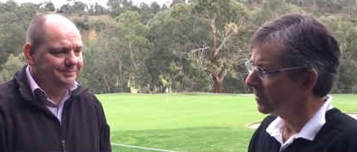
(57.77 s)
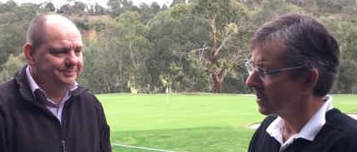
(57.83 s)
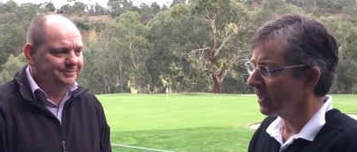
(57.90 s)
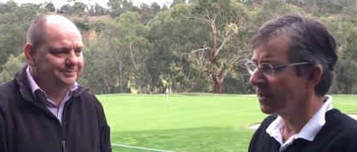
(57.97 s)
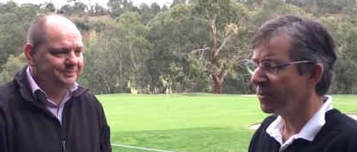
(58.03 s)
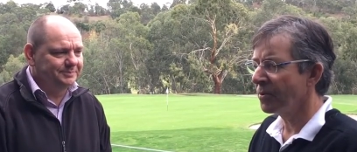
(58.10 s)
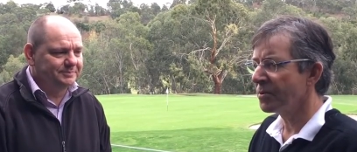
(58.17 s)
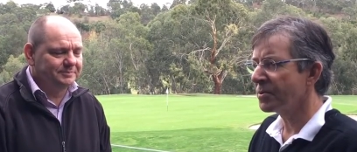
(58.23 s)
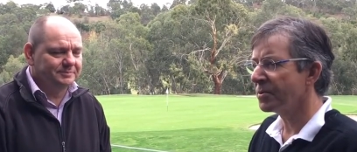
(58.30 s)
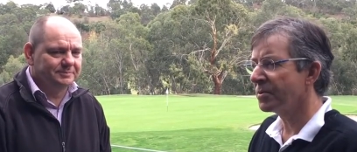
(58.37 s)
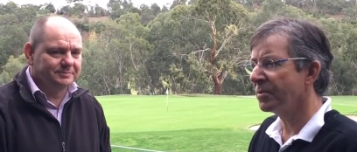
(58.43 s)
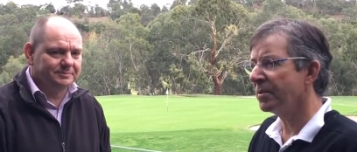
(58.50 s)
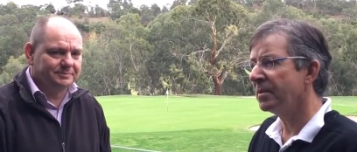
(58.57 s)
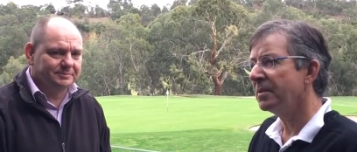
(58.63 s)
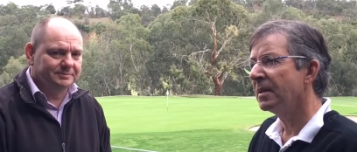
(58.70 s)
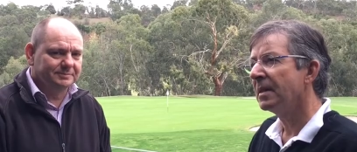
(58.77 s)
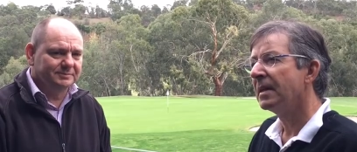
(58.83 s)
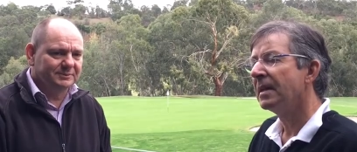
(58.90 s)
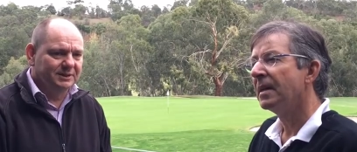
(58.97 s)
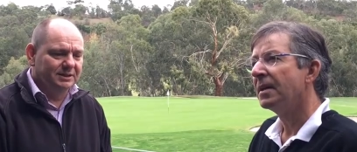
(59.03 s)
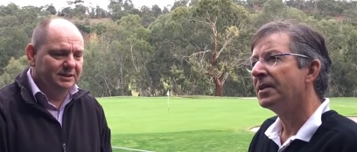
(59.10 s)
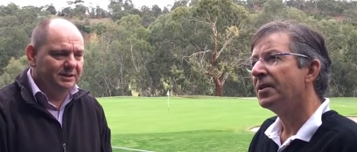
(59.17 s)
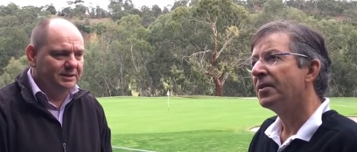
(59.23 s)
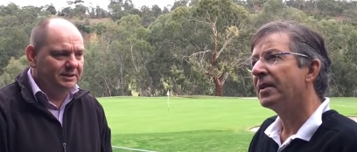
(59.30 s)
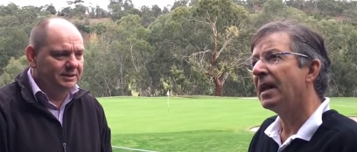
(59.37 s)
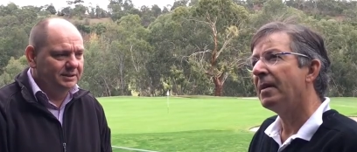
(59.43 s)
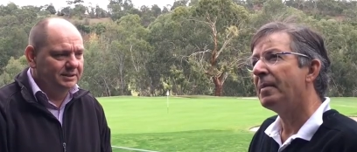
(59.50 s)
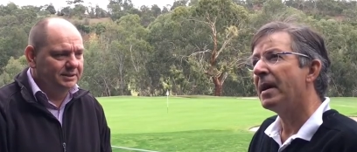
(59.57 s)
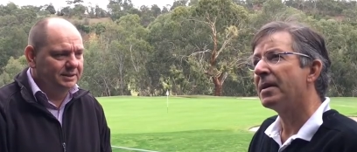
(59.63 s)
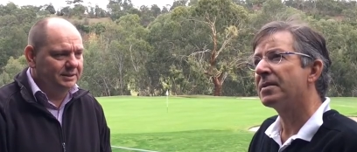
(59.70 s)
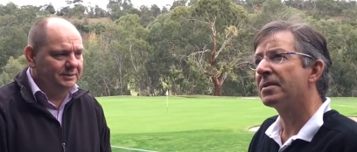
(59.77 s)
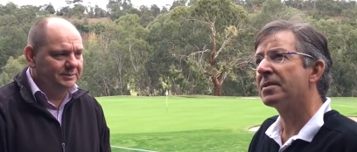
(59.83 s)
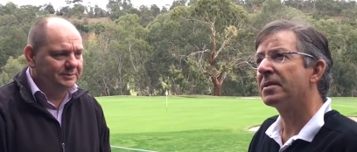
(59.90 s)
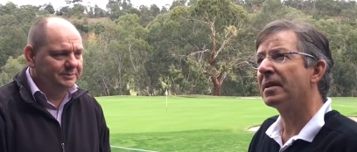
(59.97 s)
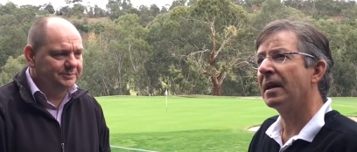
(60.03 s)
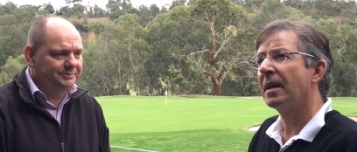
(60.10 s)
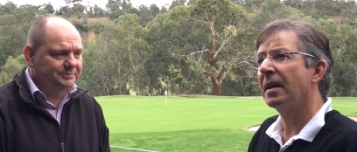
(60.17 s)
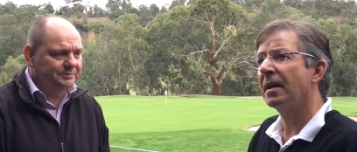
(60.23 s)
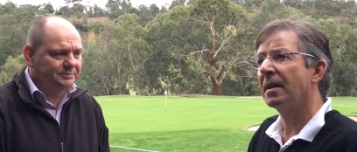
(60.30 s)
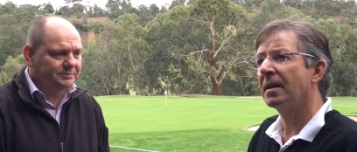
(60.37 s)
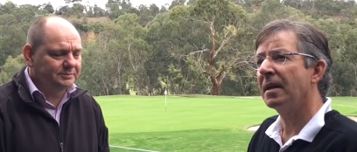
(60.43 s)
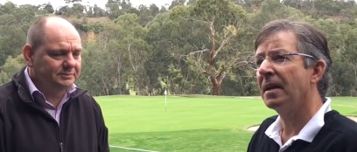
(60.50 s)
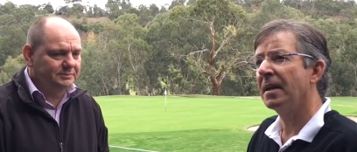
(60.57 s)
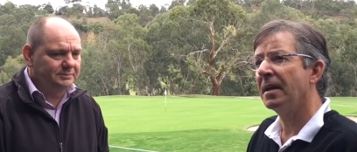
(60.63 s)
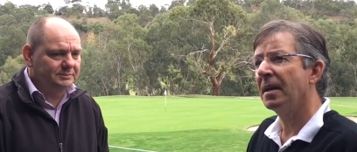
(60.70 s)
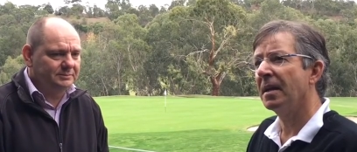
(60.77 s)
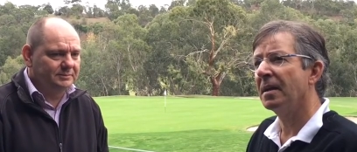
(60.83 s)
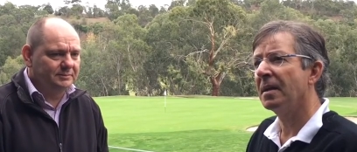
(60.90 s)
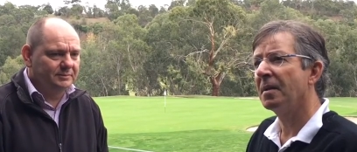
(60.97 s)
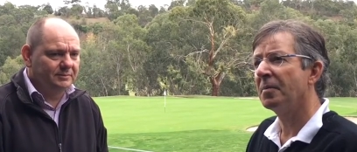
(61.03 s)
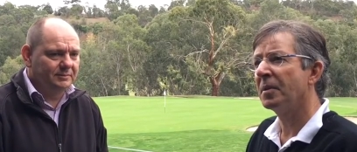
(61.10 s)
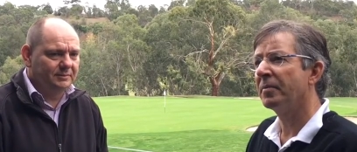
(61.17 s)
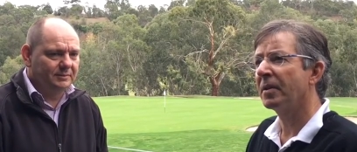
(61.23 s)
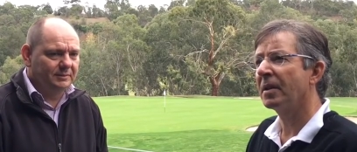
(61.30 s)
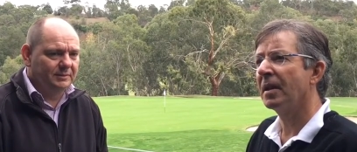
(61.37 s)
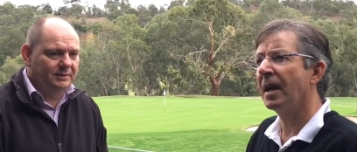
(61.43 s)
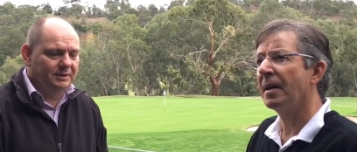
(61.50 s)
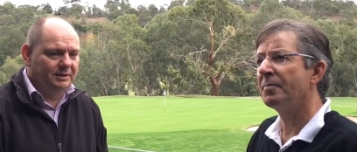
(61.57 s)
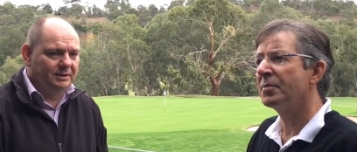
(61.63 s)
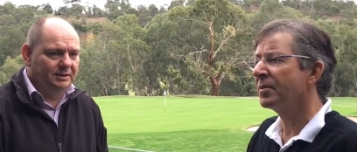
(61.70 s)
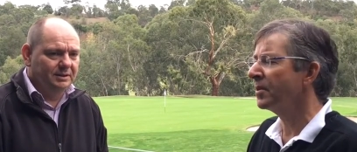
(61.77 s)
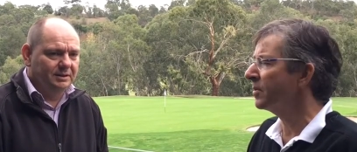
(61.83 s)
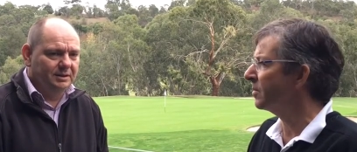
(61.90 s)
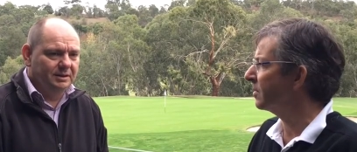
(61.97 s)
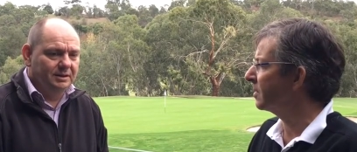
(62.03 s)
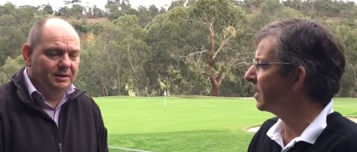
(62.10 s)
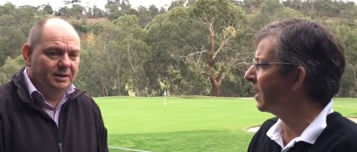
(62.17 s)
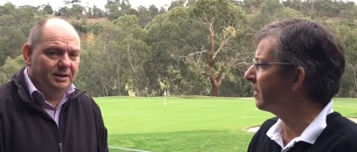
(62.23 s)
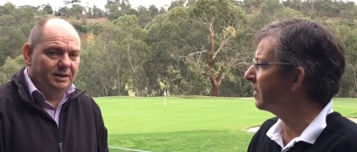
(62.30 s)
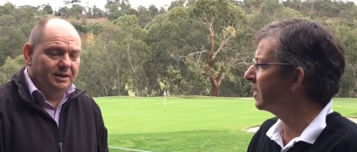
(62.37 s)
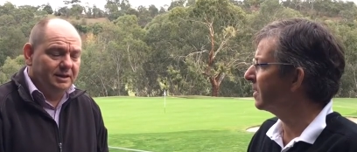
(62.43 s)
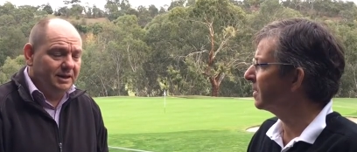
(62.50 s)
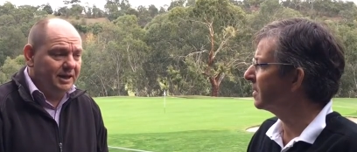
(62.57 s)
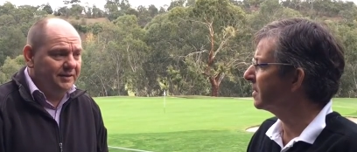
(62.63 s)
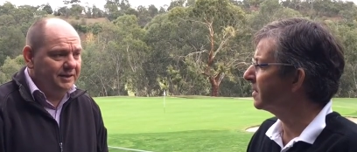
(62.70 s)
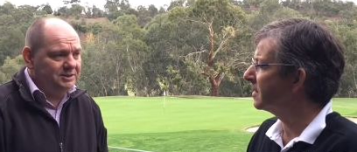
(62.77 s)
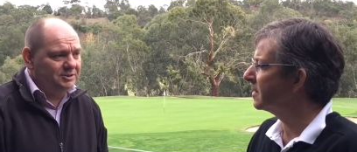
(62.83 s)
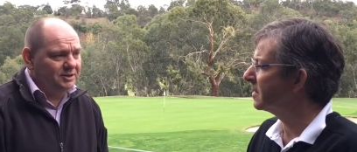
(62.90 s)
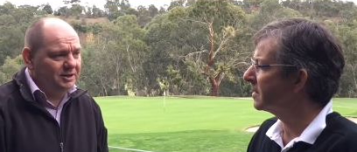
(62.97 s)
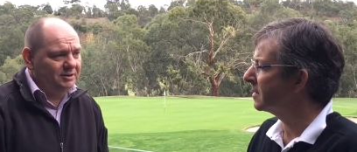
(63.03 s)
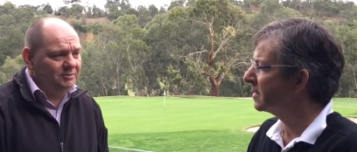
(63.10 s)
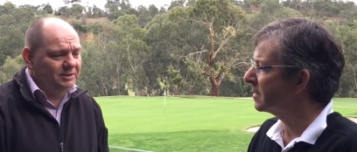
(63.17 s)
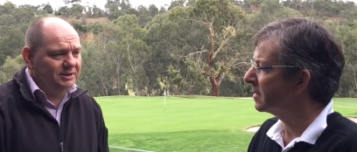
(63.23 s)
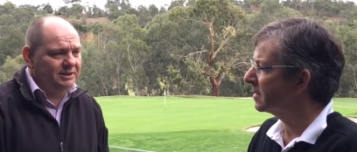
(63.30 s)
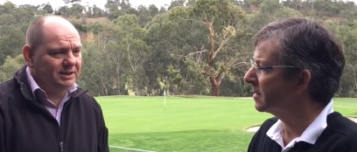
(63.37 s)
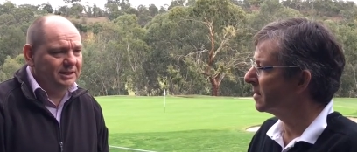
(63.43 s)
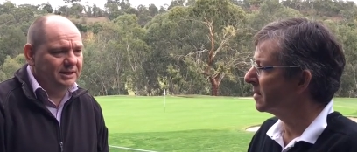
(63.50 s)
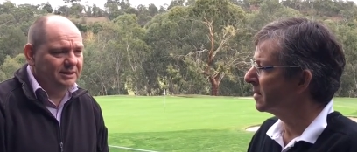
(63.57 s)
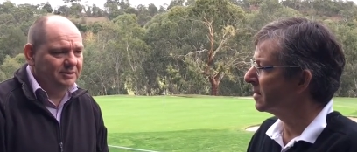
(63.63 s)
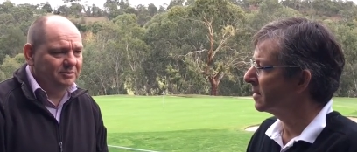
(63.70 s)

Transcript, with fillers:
Speaker 1: So the course is good. New clubhouse is uh, getting a, a, bit of acclaim too,
Speaker 2: Yeah, that's right. We, uh,